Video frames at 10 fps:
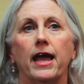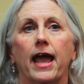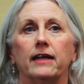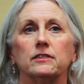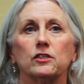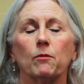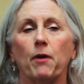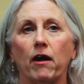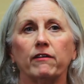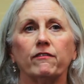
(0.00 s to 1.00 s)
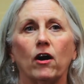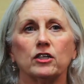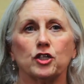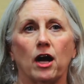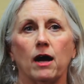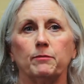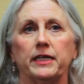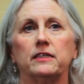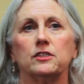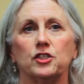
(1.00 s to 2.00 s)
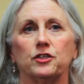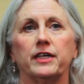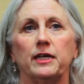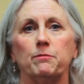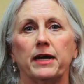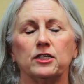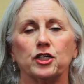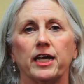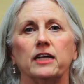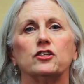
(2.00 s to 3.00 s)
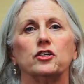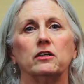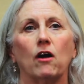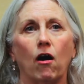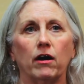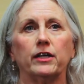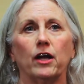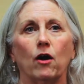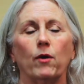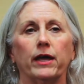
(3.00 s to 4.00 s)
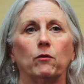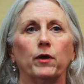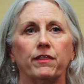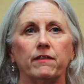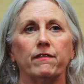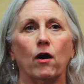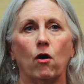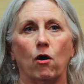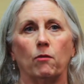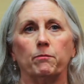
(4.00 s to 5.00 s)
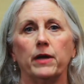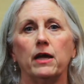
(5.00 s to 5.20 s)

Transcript: and so part of our job is to keep education ongoing within the home.